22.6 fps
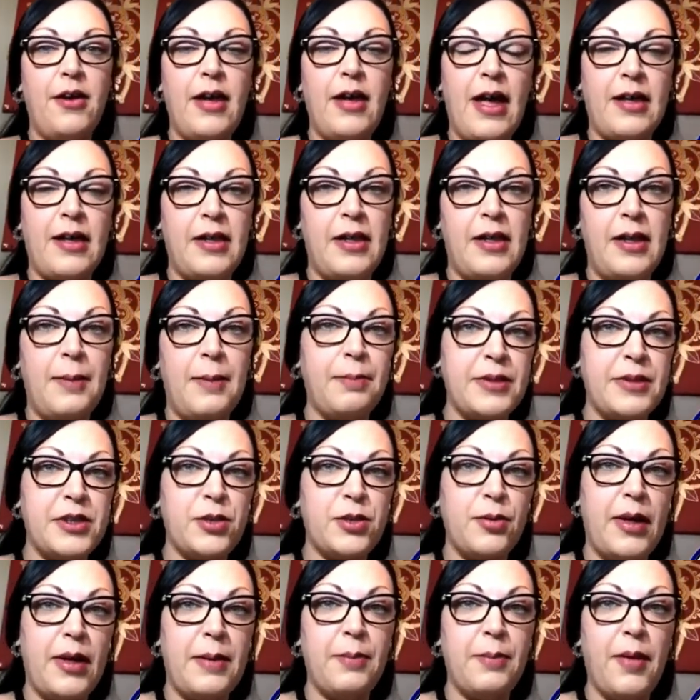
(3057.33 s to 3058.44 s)
and in
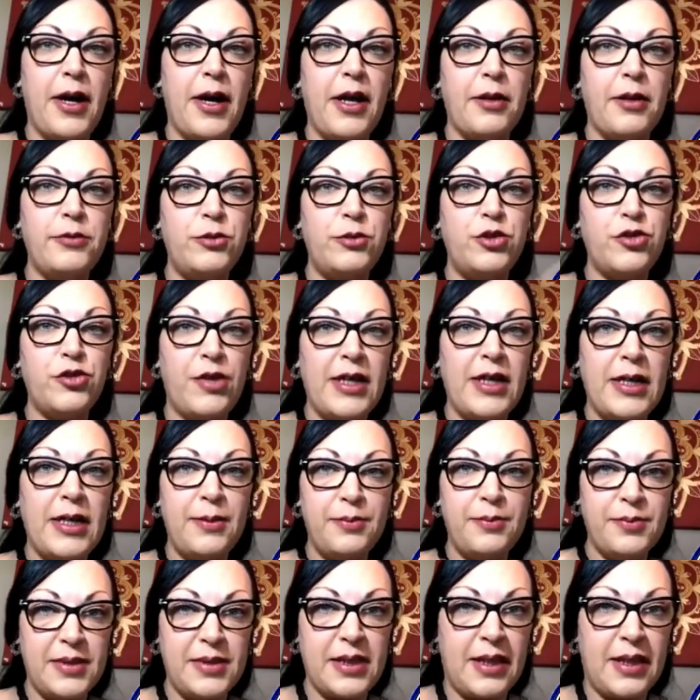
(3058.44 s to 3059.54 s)
between my own dreams
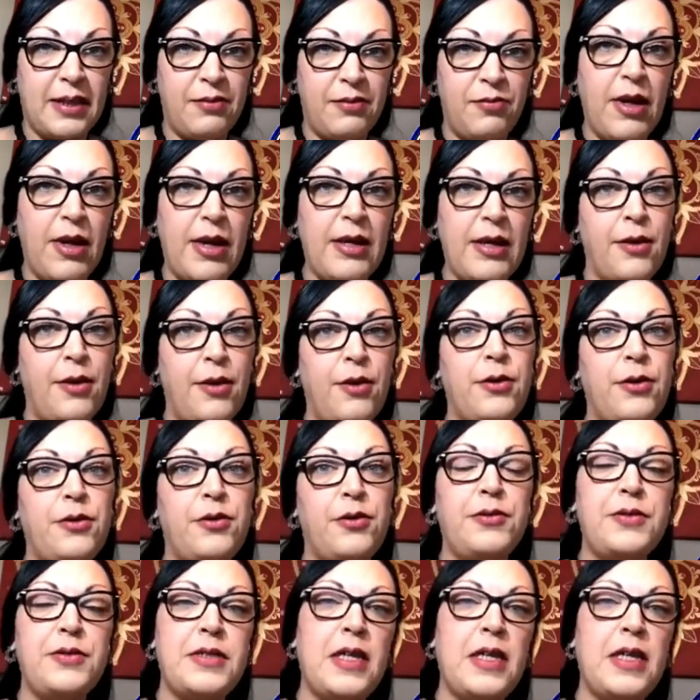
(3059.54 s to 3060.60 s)
and recalls,